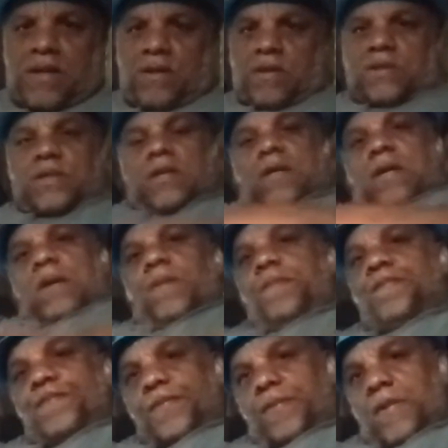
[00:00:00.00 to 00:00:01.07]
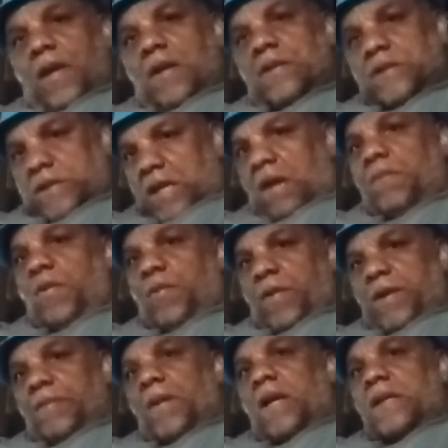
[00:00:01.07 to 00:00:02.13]
in a chair and you say, I'm gonna
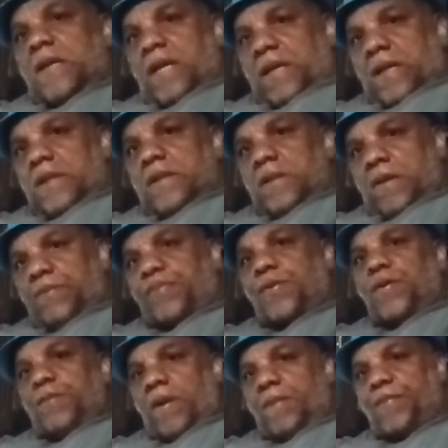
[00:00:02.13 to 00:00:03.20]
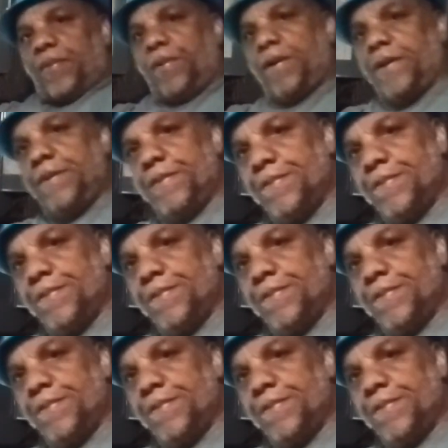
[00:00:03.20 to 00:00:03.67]
wait my day and prove my point.